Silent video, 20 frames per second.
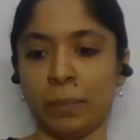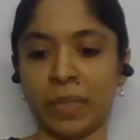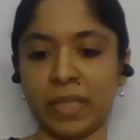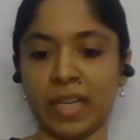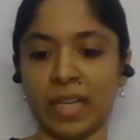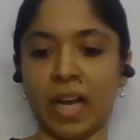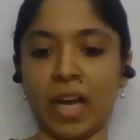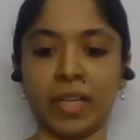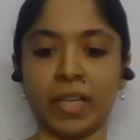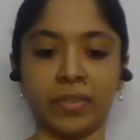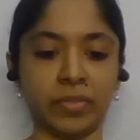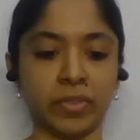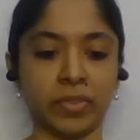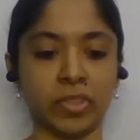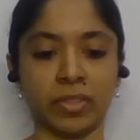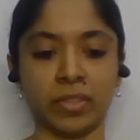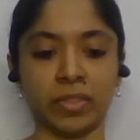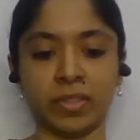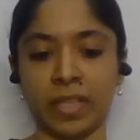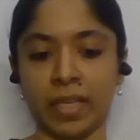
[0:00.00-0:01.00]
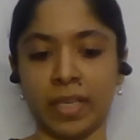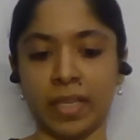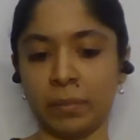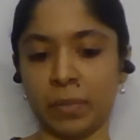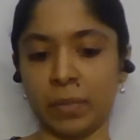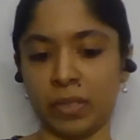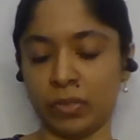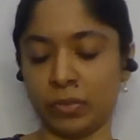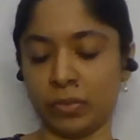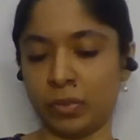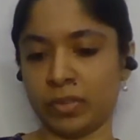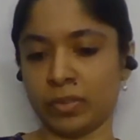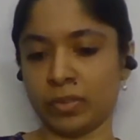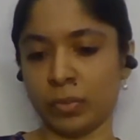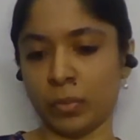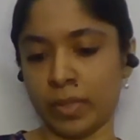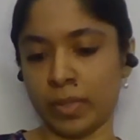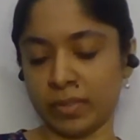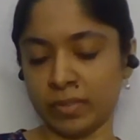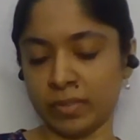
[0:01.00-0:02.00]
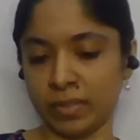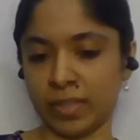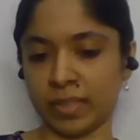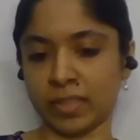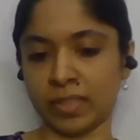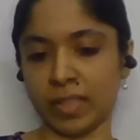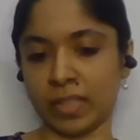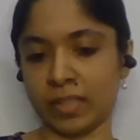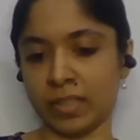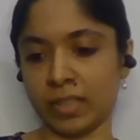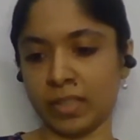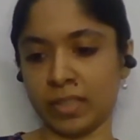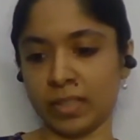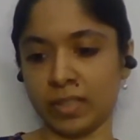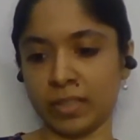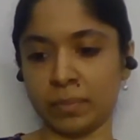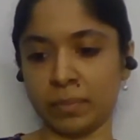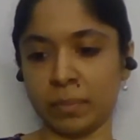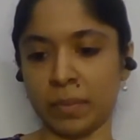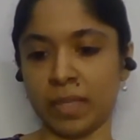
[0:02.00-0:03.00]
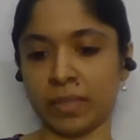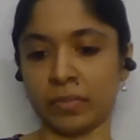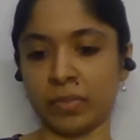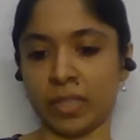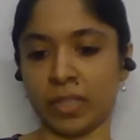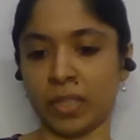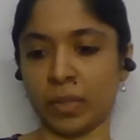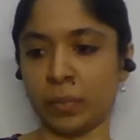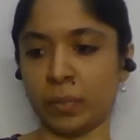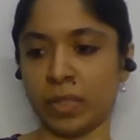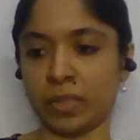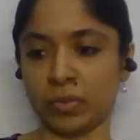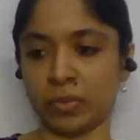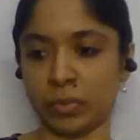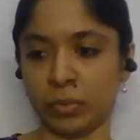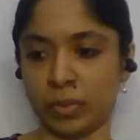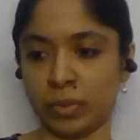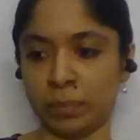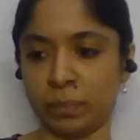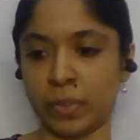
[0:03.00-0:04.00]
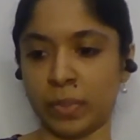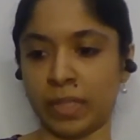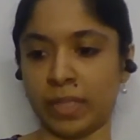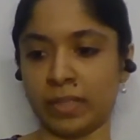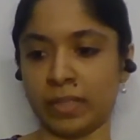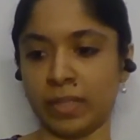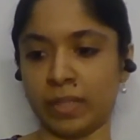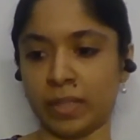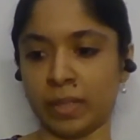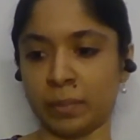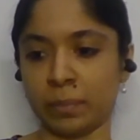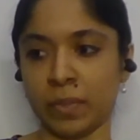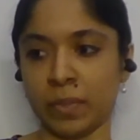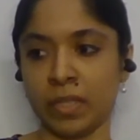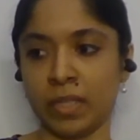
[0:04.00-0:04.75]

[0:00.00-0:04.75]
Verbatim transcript: But I just came into this quest like 10 years back when I went through the breakup